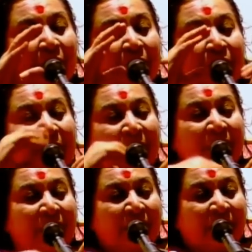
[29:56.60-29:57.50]
of
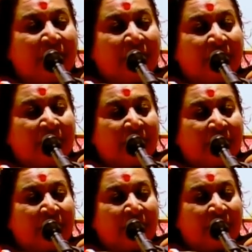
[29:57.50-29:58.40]
the
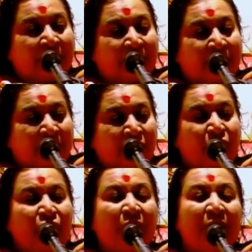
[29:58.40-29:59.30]

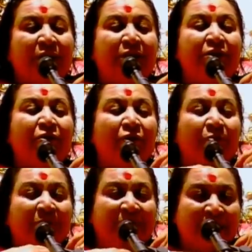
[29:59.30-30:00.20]
individuality or
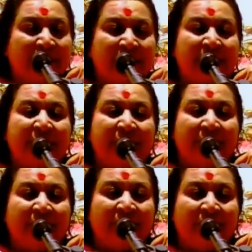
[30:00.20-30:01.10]
a personality
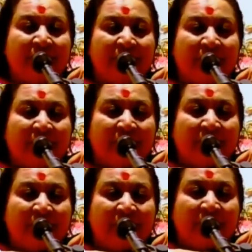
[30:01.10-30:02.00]

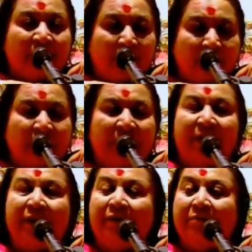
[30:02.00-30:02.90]
of
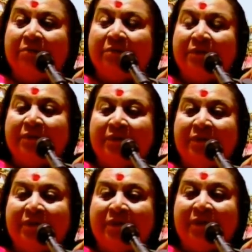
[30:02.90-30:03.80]
that love.
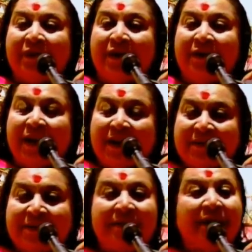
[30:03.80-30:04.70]
And that's the